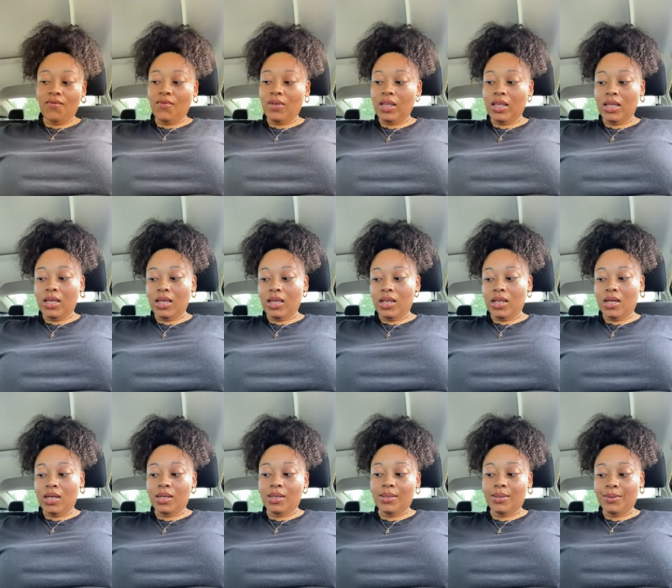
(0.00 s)
feeling
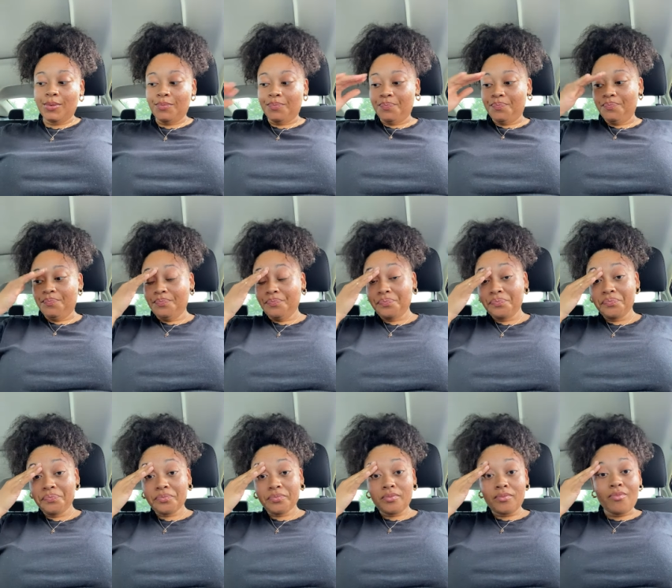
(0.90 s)
um
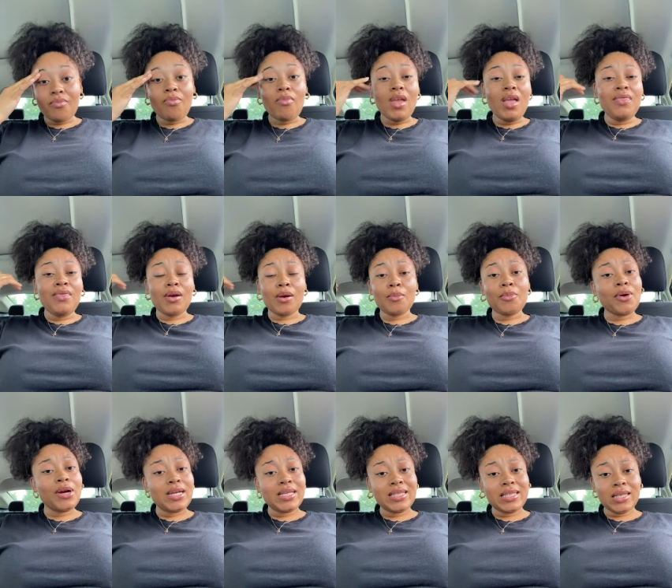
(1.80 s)
their
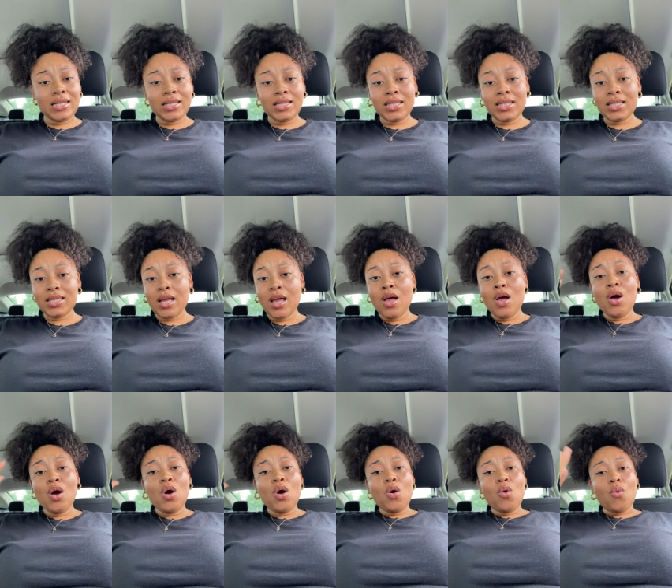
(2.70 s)
presence
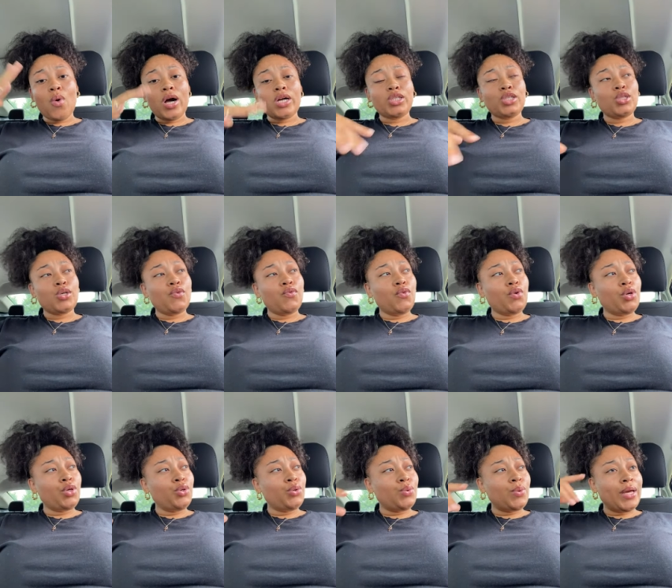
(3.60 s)
wash over
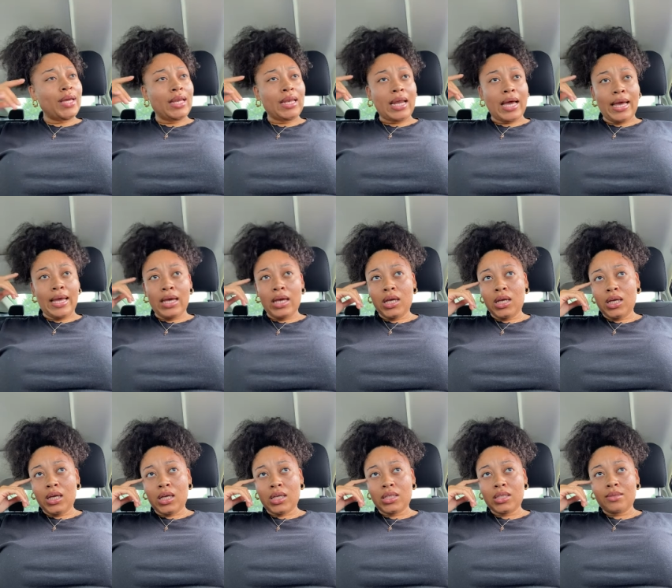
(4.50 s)
you at
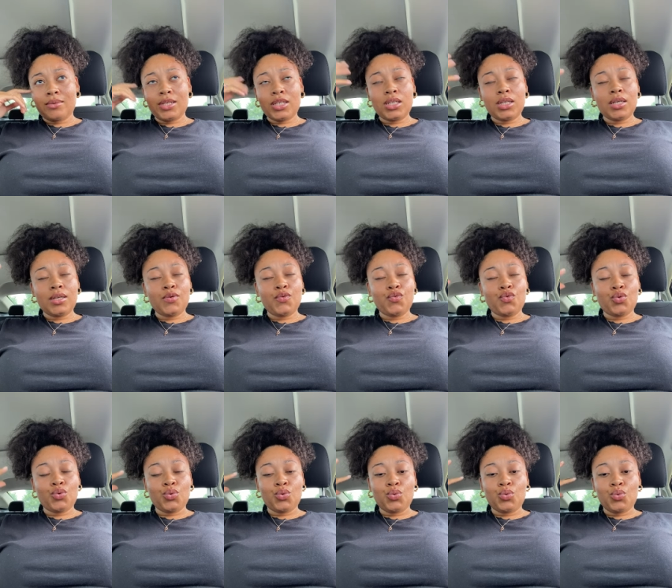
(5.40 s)
night especially if
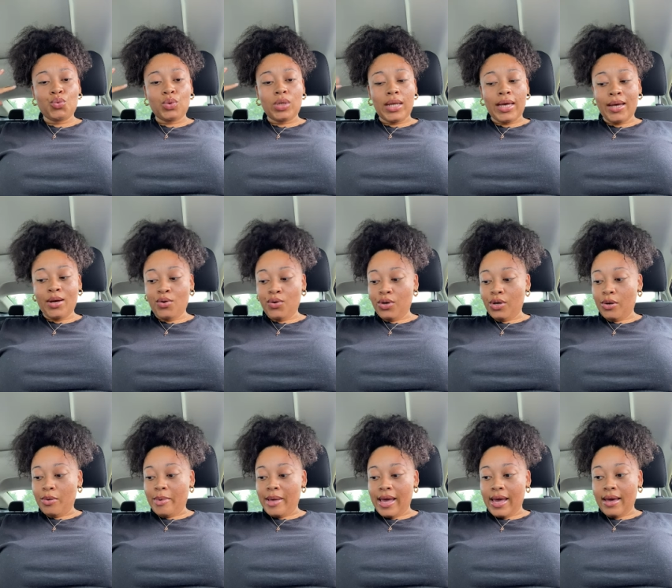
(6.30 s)
you lay on
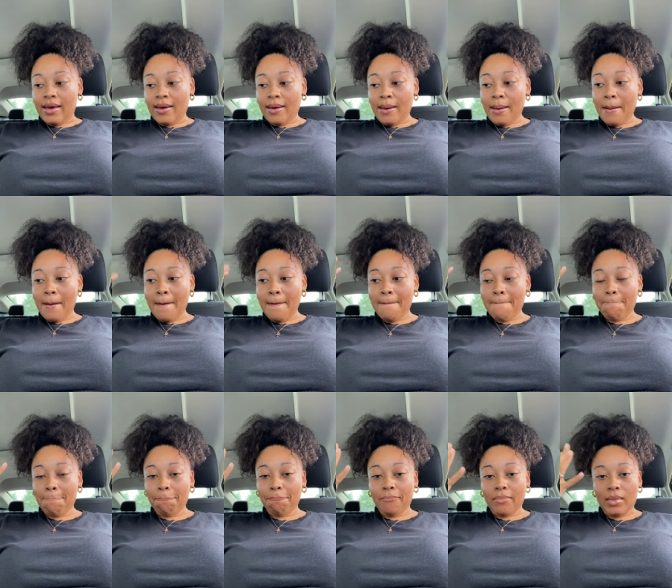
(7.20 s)
your back
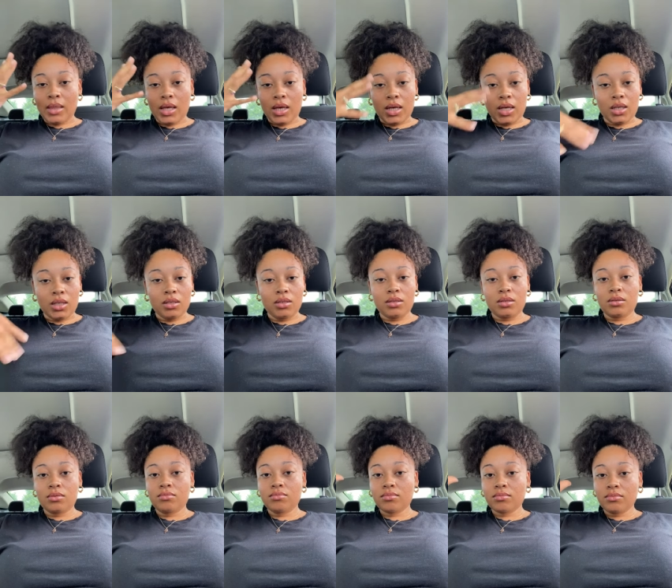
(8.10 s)
like
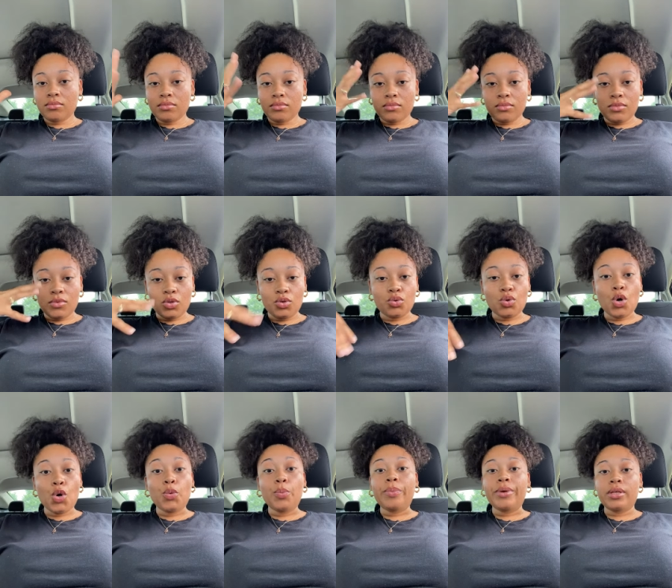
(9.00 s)
you
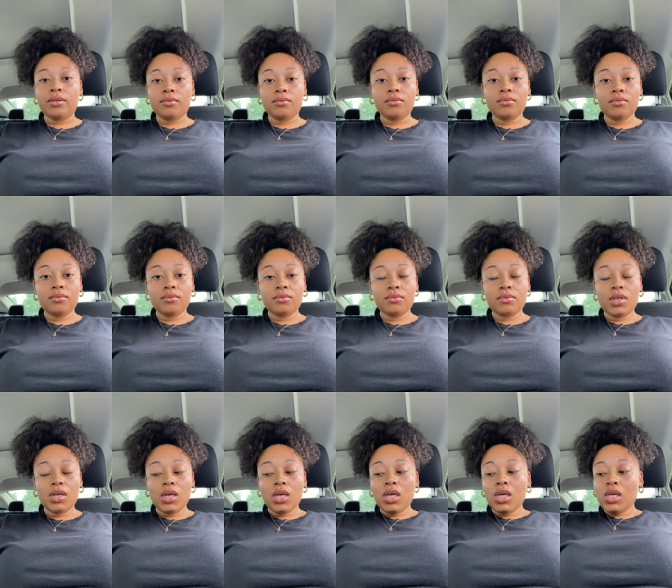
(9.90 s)
open
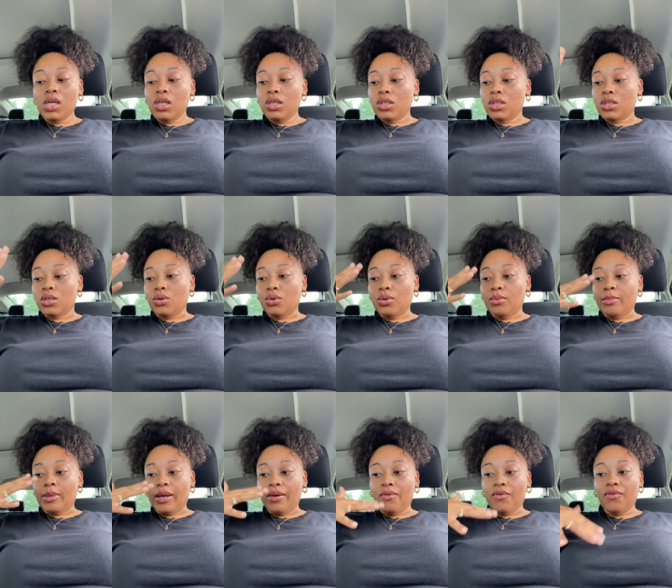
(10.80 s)
so you
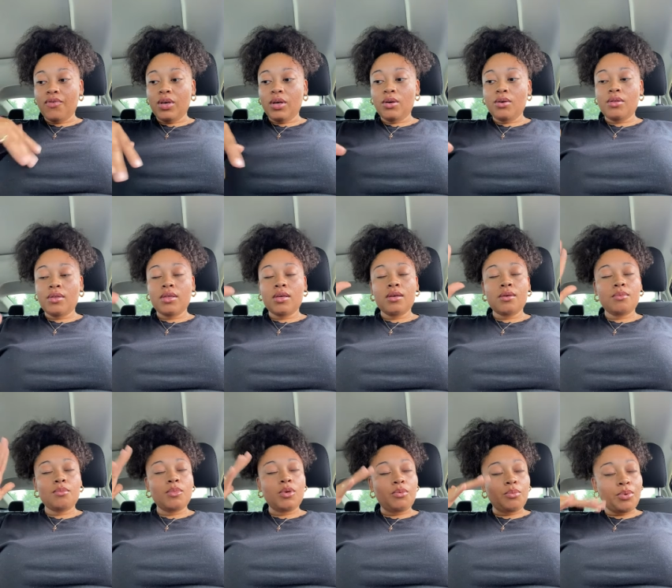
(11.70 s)
might feel
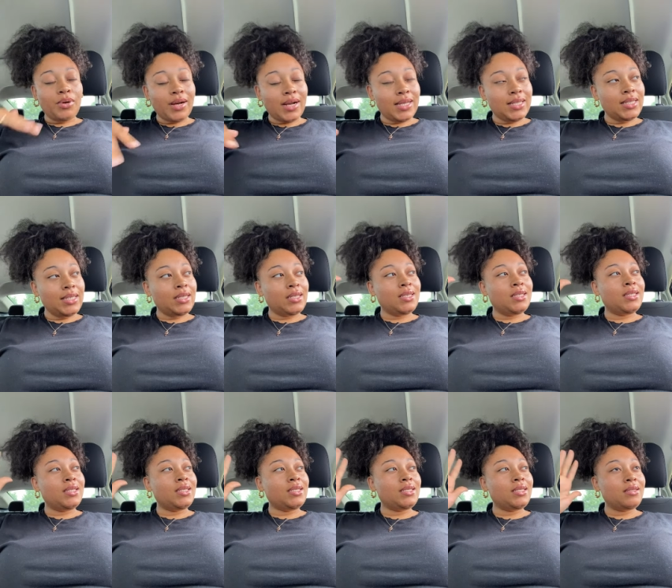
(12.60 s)
them a
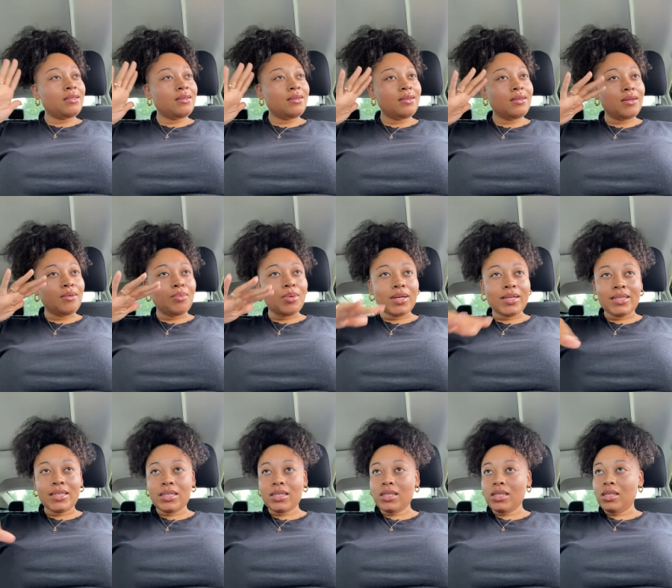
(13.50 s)
presence a
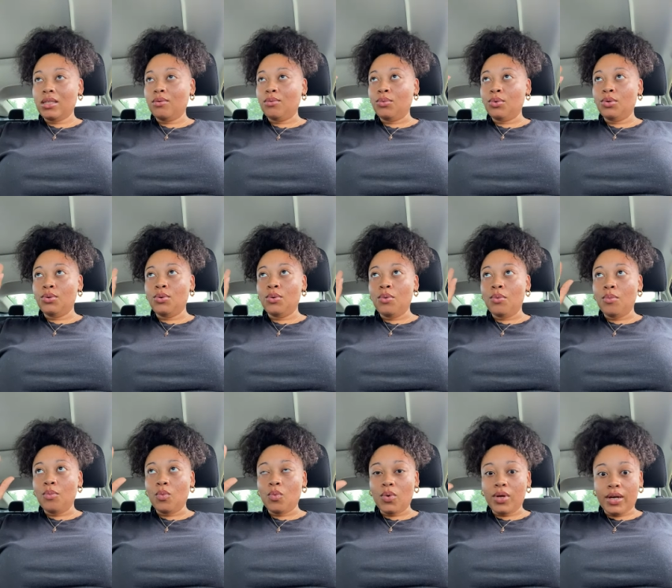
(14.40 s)
presence in the
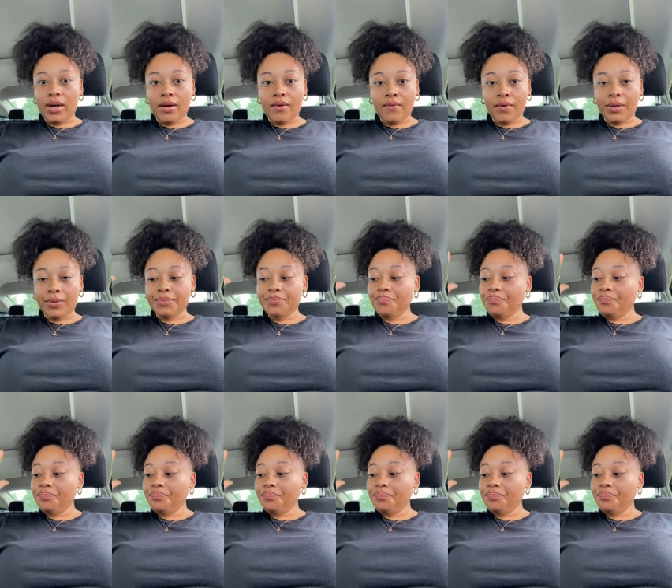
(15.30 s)
room whatever